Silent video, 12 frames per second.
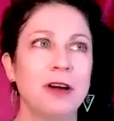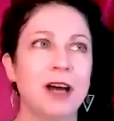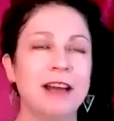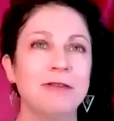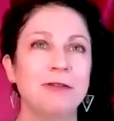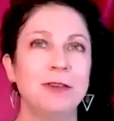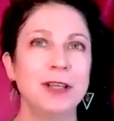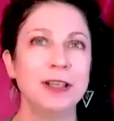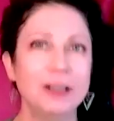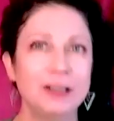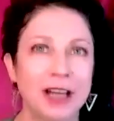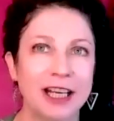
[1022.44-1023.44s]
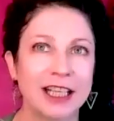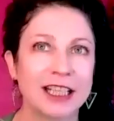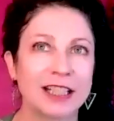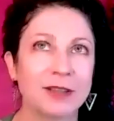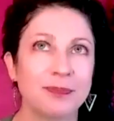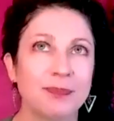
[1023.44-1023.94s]
I feel
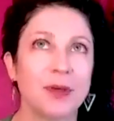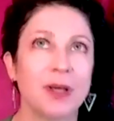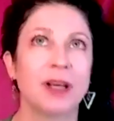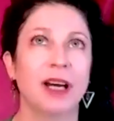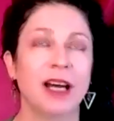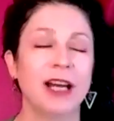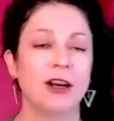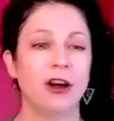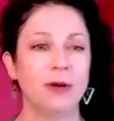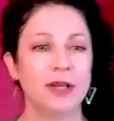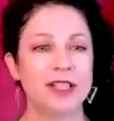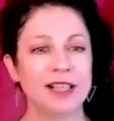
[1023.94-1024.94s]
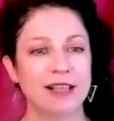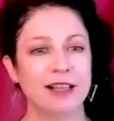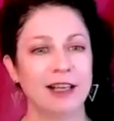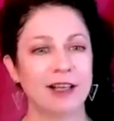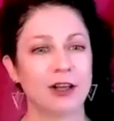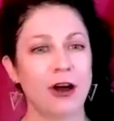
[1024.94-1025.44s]
like I always had
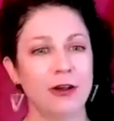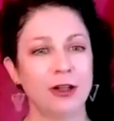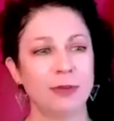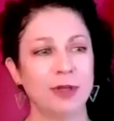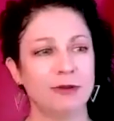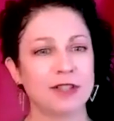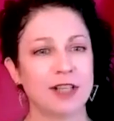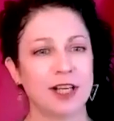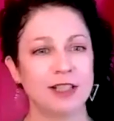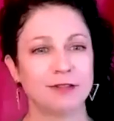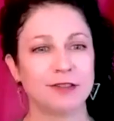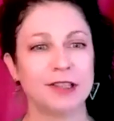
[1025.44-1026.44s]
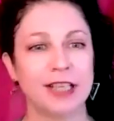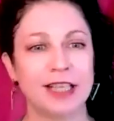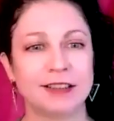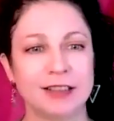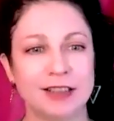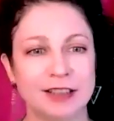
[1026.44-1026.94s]
that calling, but it was kind of
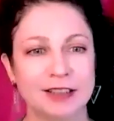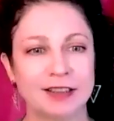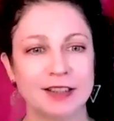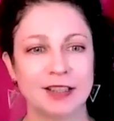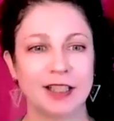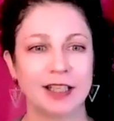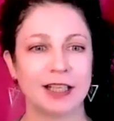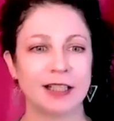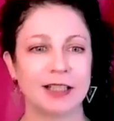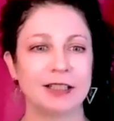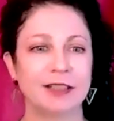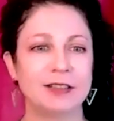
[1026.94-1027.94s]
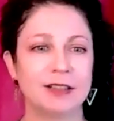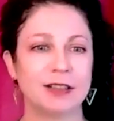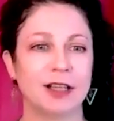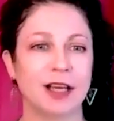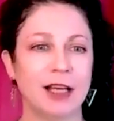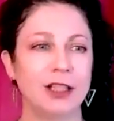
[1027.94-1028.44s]
latent, and
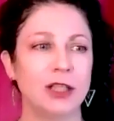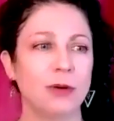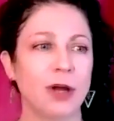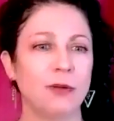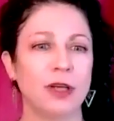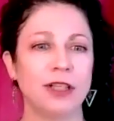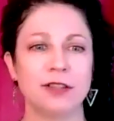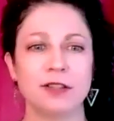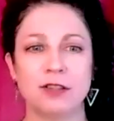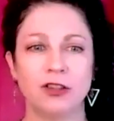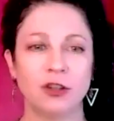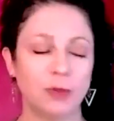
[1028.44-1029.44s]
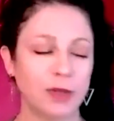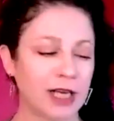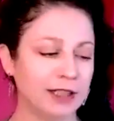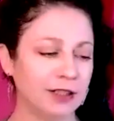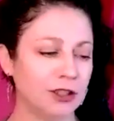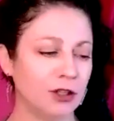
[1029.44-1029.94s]
I knew I wanted to serve, but
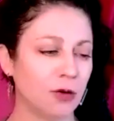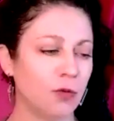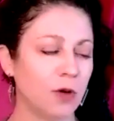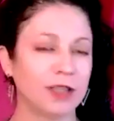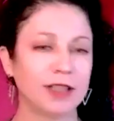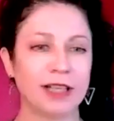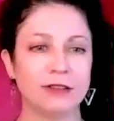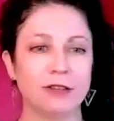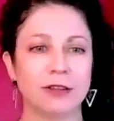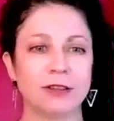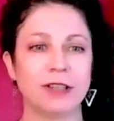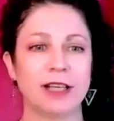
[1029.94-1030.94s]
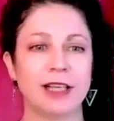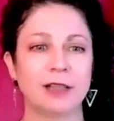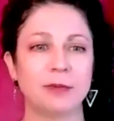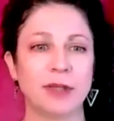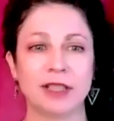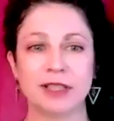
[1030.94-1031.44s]
I didn't know what that looked
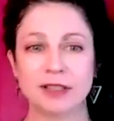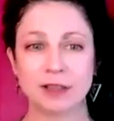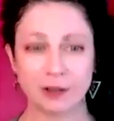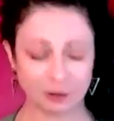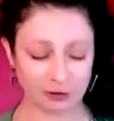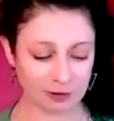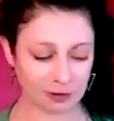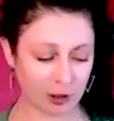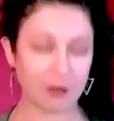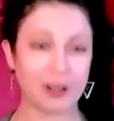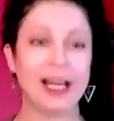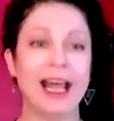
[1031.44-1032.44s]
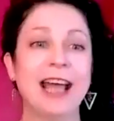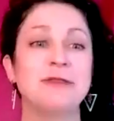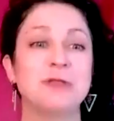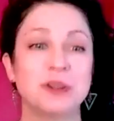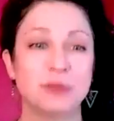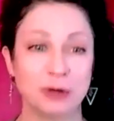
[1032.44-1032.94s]
like, because all I had
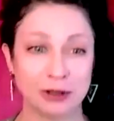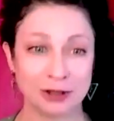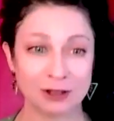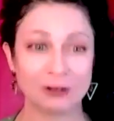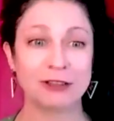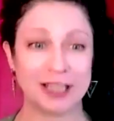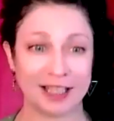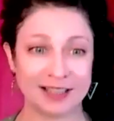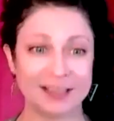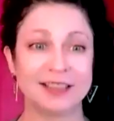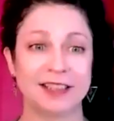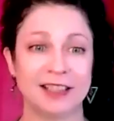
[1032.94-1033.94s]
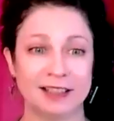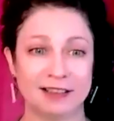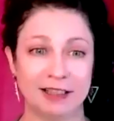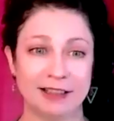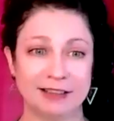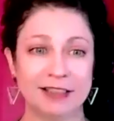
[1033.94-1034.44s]
was books, yes,
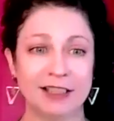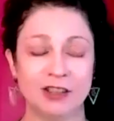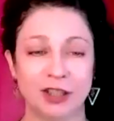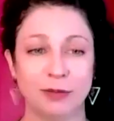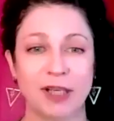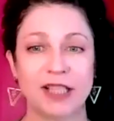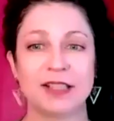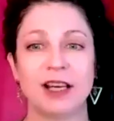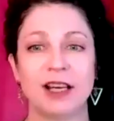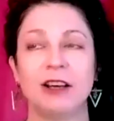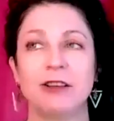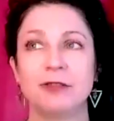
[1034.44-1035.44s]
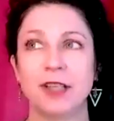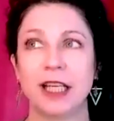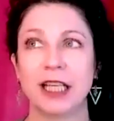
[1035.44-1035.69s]
and teaching myself.